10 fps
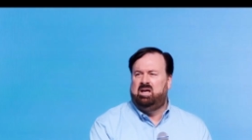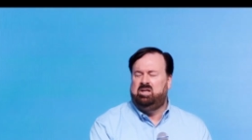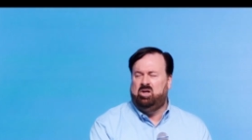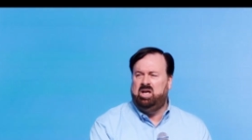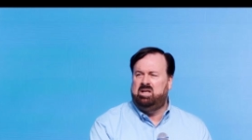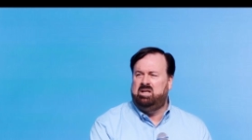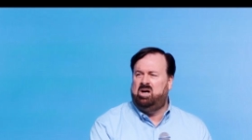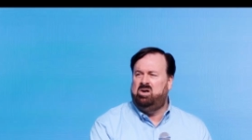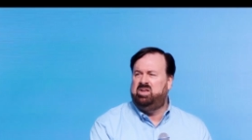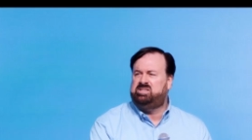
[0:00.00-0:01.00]
You need to
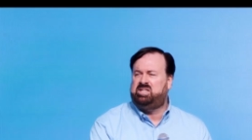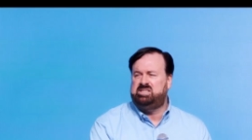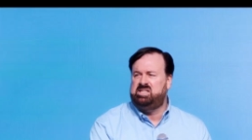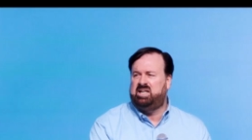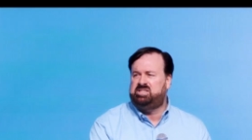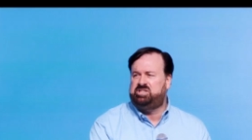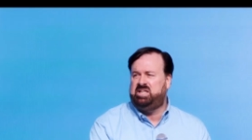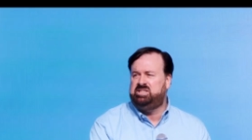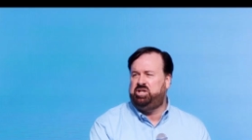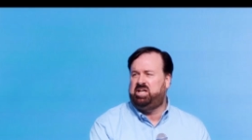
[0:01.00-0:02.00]
know this. He's not a
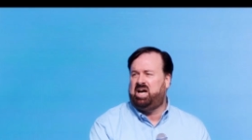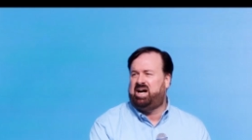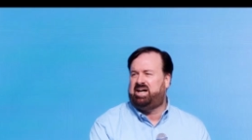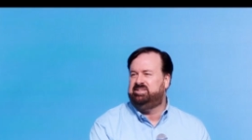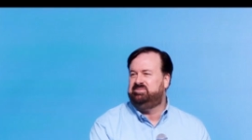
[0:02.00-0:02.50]
stingy God.